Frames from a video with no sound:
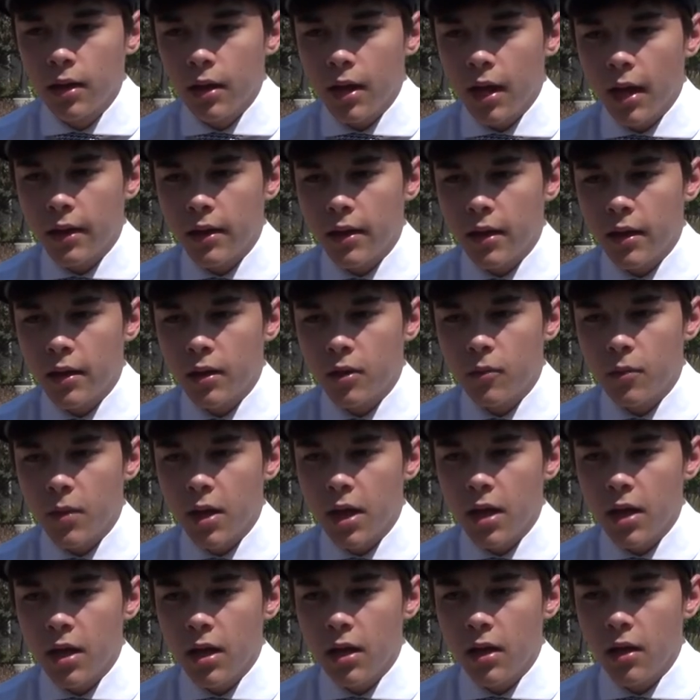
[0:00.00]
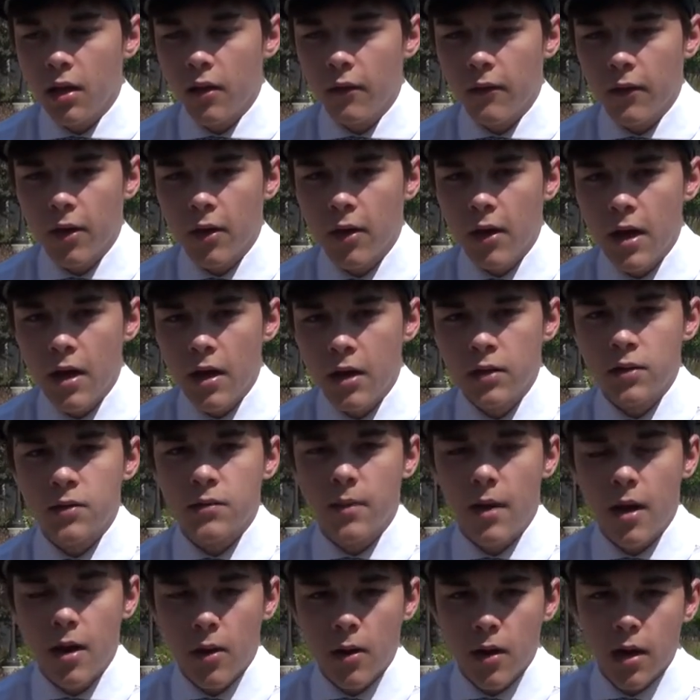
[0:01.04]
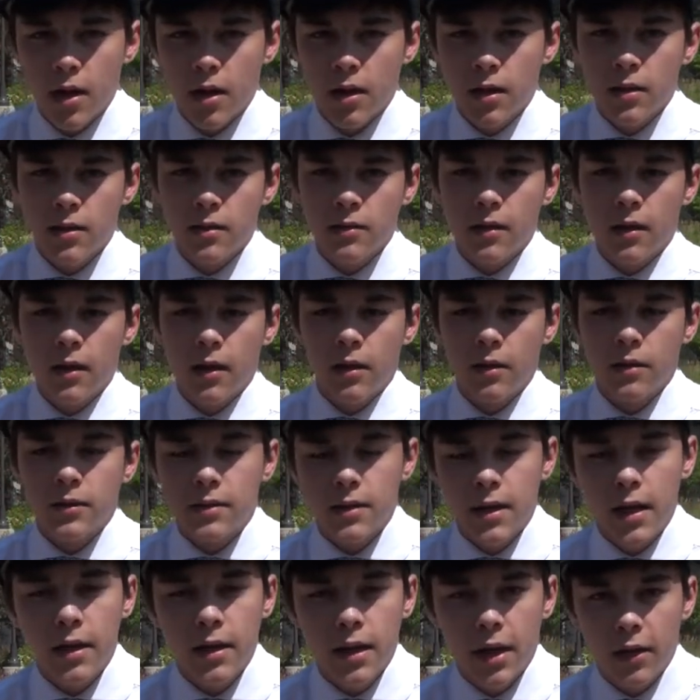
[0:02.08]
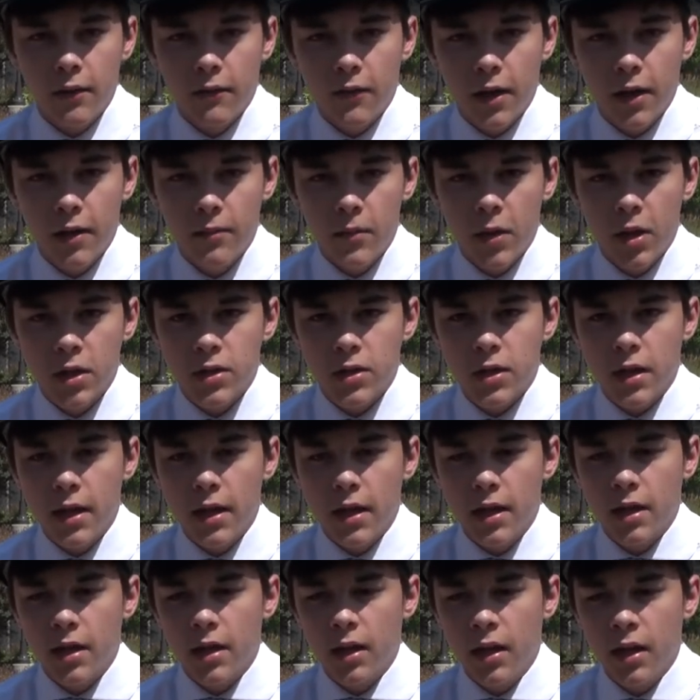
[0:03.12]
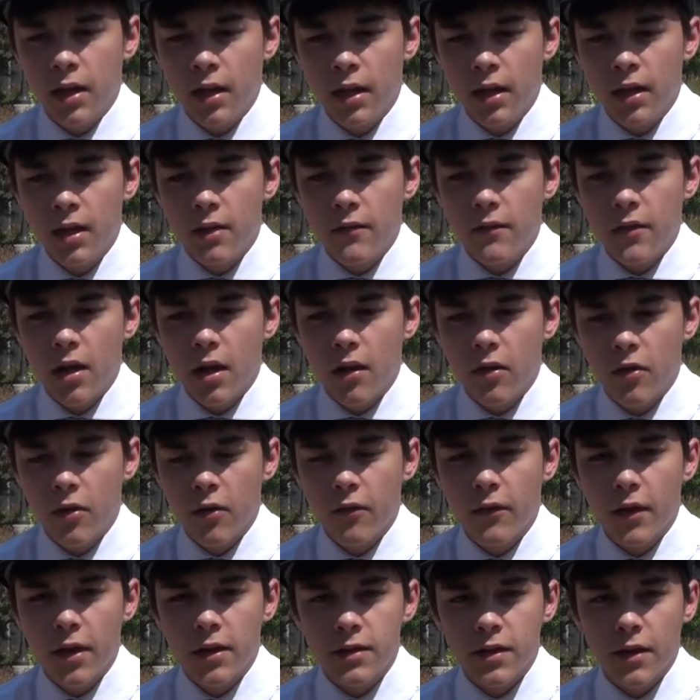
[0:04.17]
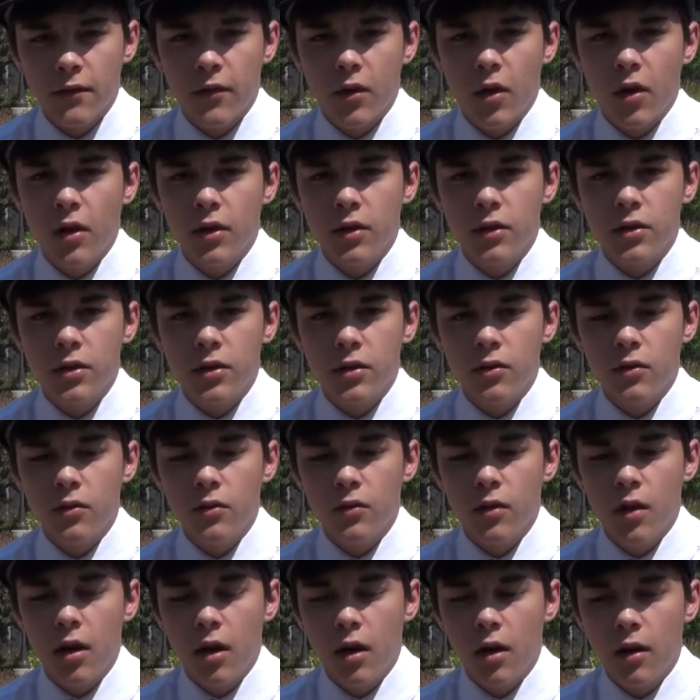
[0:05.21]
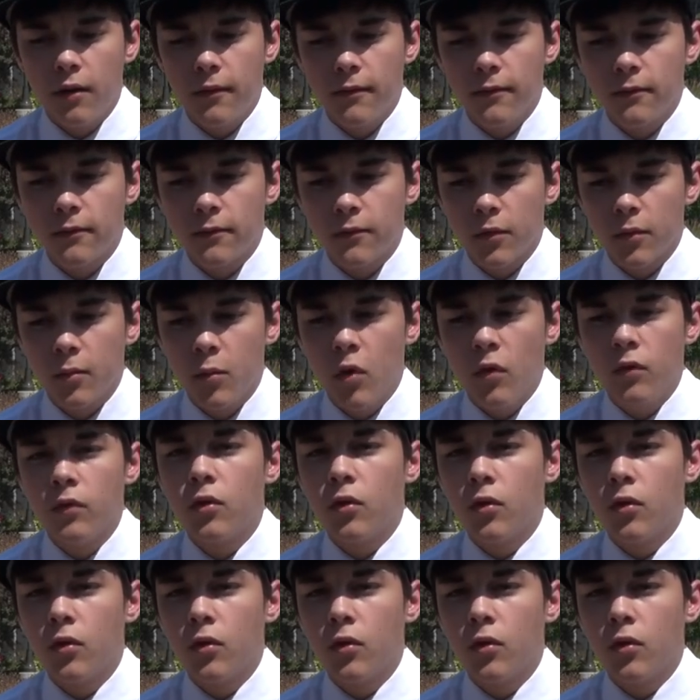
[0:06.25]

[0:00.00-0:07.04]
I think it'll be a very inspiring and exciting event, much like uh, any of the other events I've gone to uh, for Move